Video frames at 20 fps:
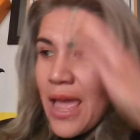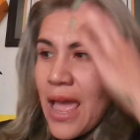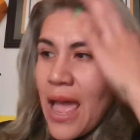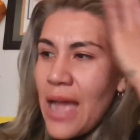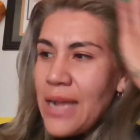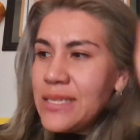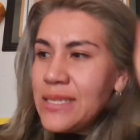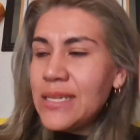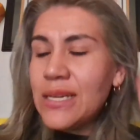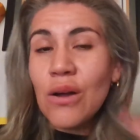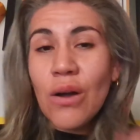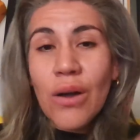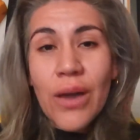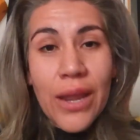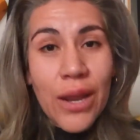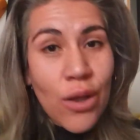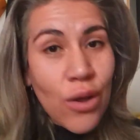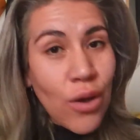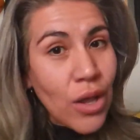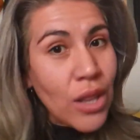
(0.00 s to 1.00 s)
I did go ahead
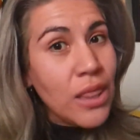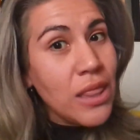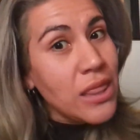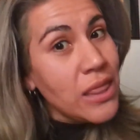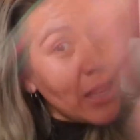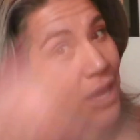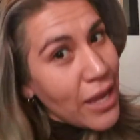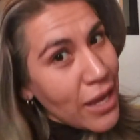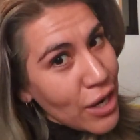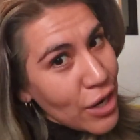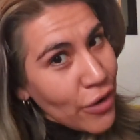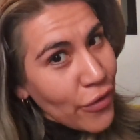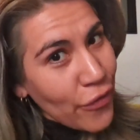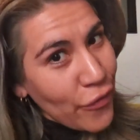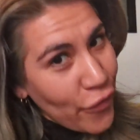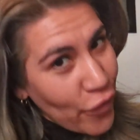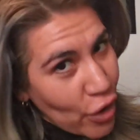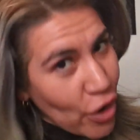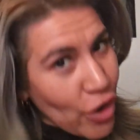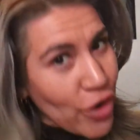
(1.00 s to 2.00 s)
and go a little
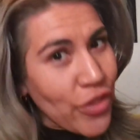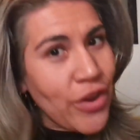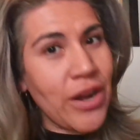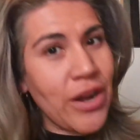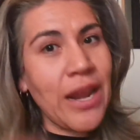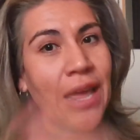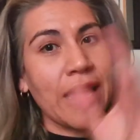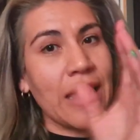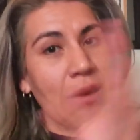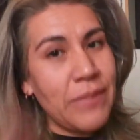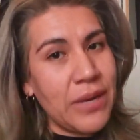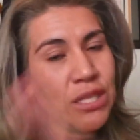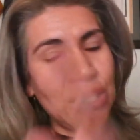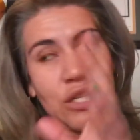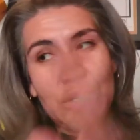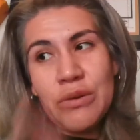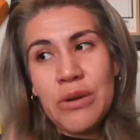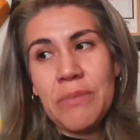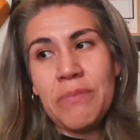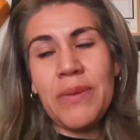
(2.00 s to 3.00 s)
further. Like I
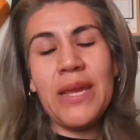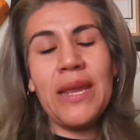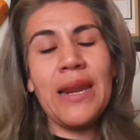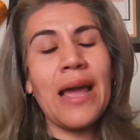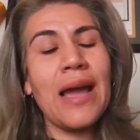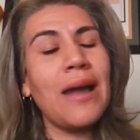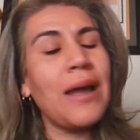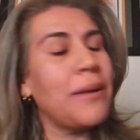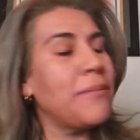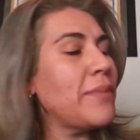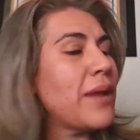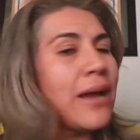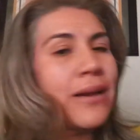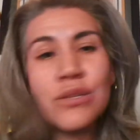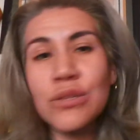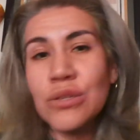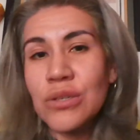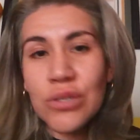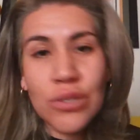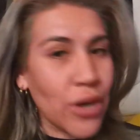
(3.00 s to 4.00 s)
mentioned, repeat, I am not
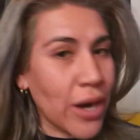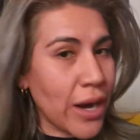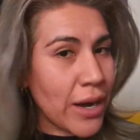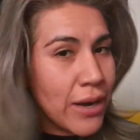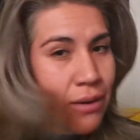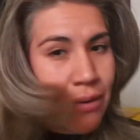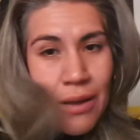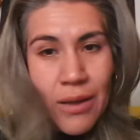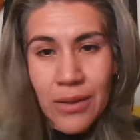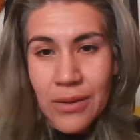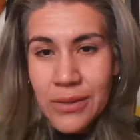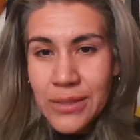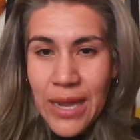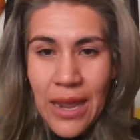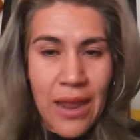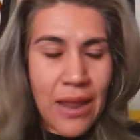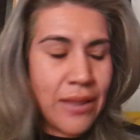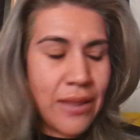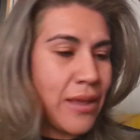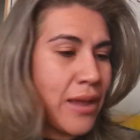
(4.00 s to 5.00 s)
trying to call a death.